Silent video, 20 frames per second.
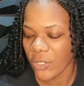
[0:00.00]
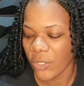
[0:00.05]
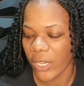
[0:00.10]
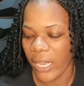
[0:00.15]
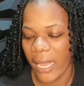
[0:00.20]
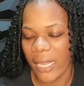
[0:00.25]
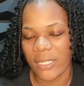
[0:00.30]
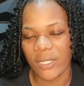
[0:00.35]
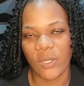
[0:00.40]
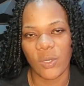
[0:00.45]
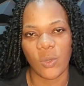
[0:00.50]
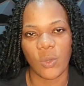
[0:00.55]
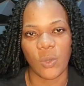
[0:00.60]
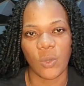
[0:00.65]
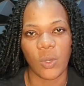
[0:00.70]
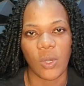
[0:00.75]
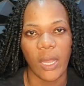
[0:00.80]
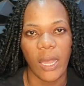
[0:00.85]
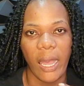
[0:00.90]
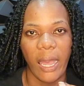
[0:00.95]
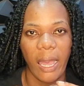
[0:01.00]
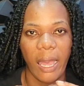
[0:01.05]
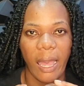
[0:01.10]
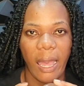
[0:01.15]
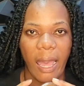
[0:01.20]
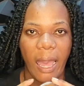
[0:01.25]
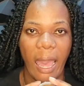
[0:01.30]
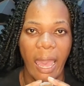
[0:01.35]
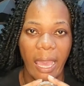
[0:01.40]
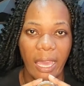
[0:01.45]
you guys know,
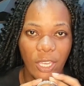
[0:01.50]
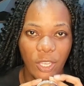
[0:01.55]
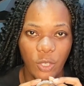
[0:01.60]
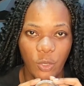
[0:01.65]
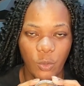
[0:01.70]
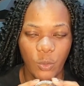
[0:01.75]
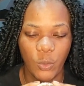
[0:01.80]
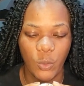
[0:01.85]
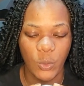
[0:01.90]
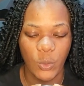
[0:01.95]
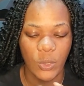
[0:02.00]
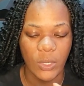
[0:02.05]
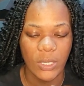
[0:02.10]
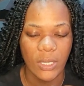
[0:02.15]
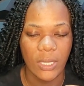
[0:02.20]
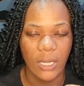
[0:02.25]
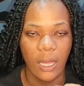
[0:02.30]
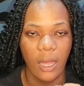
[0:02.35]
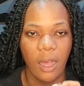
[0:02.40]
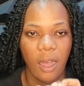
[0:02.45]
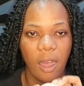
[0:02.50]
I use the